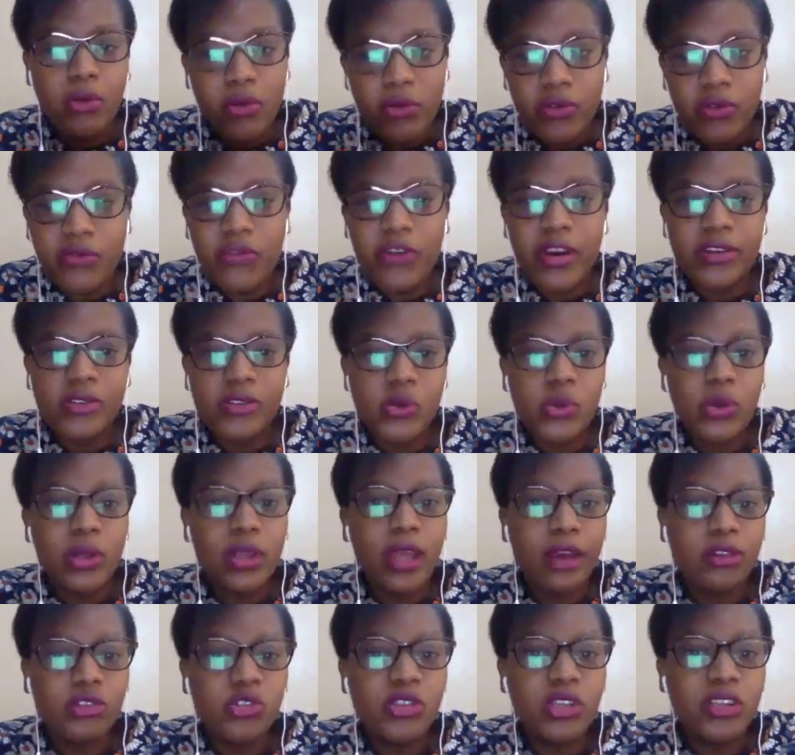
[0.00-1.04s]
good friends who
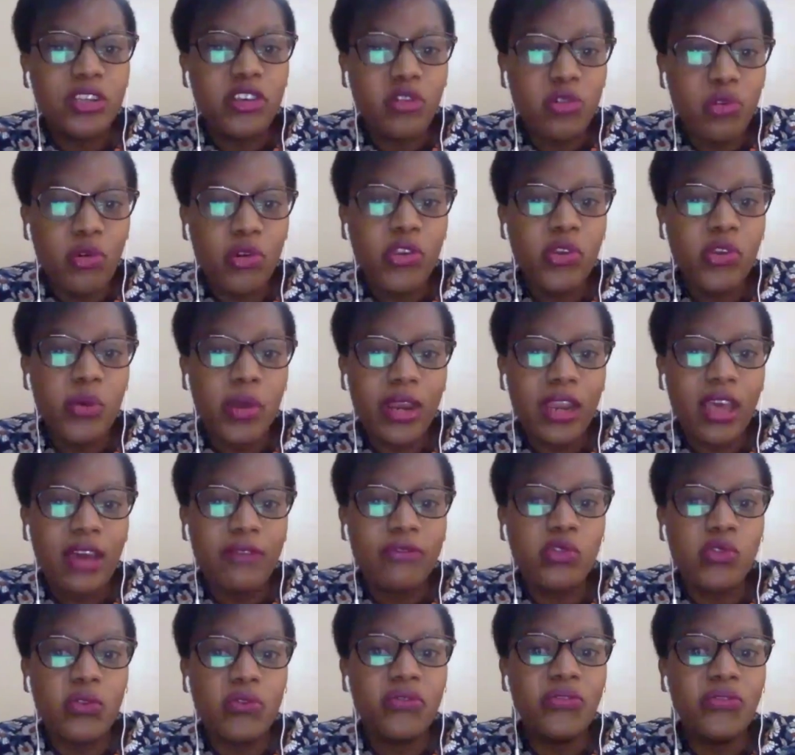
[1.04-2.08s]
will actually know you
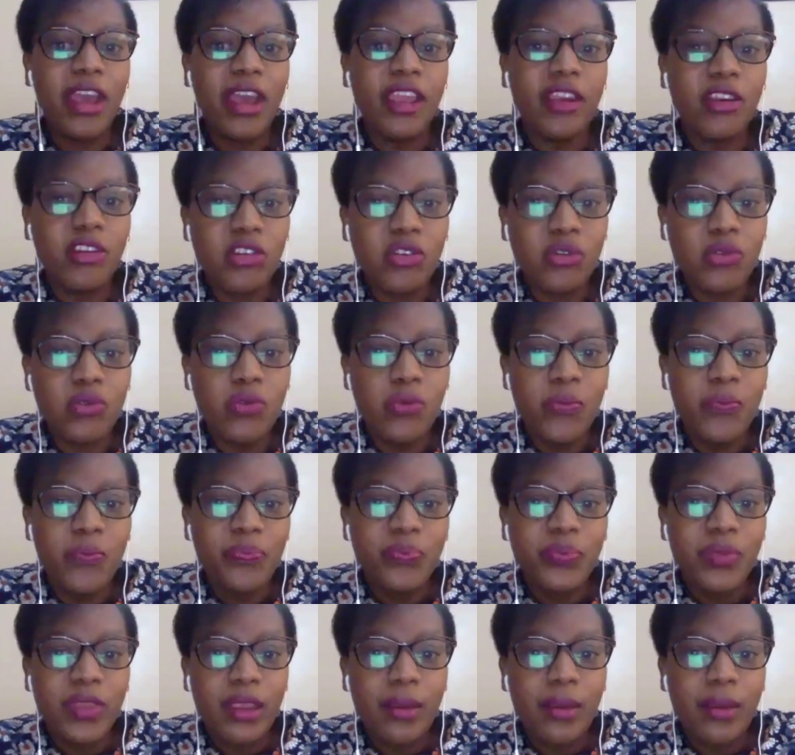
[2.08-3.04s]
enough to find you,